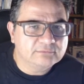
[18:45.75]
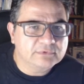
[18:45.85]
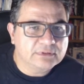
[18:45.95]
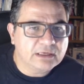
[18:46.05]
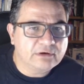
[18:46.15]

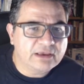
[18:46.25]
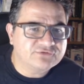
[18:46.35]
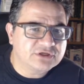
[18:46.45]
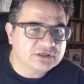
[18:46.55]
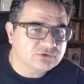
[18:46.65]
Now
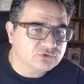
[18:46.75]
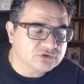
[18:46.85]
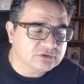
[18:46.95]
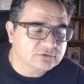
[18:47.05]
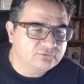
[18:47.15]
f6
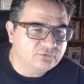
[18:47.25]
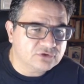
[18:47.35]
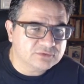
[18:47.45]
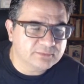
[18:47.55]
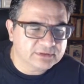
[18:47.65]
was
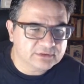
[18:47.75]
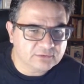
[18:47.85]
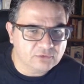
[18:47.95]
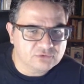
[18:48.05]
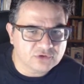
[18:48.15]
forced, but
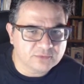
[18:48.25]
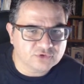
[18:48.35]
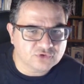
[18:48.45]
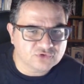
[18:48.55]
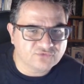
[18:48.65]
also the
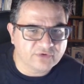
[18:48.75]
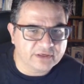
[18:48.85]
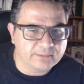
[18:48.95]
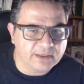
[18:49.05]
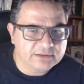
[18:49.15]
position is
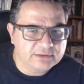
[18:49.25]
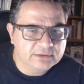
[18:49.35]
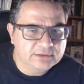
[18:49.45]
very bad.